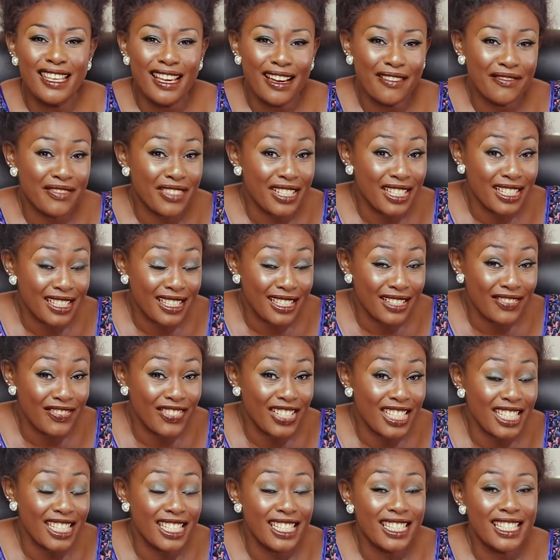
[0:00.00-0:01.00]
They have
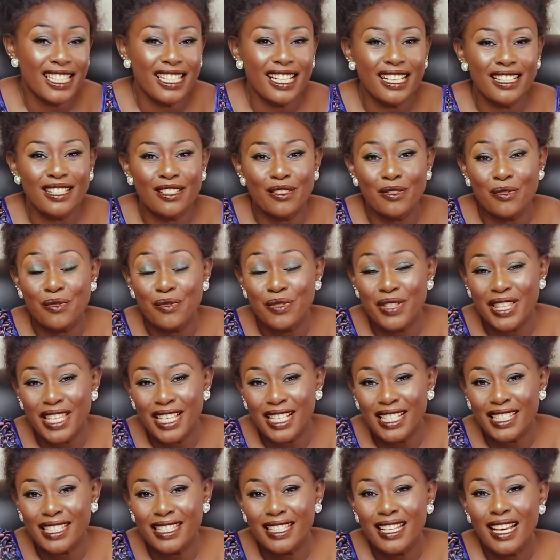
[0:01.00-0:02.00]
received Jesus through
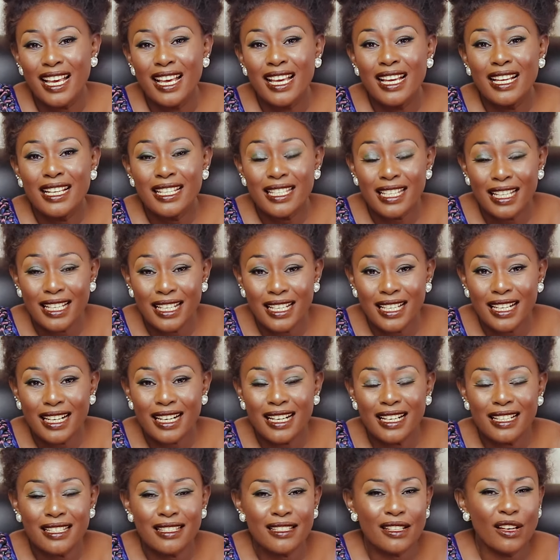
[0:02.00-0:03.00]
this
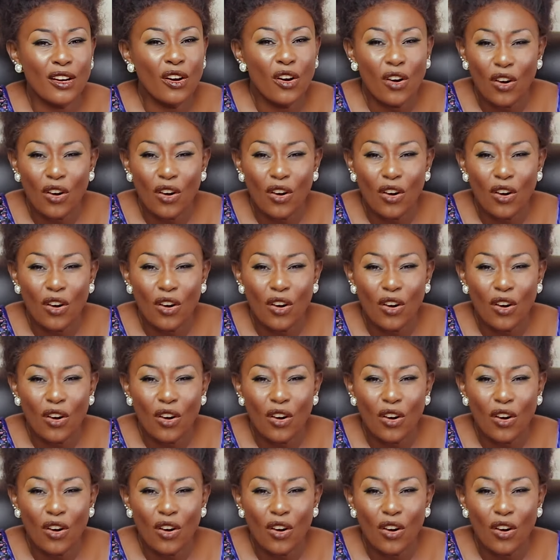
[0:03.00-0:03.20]
telecast.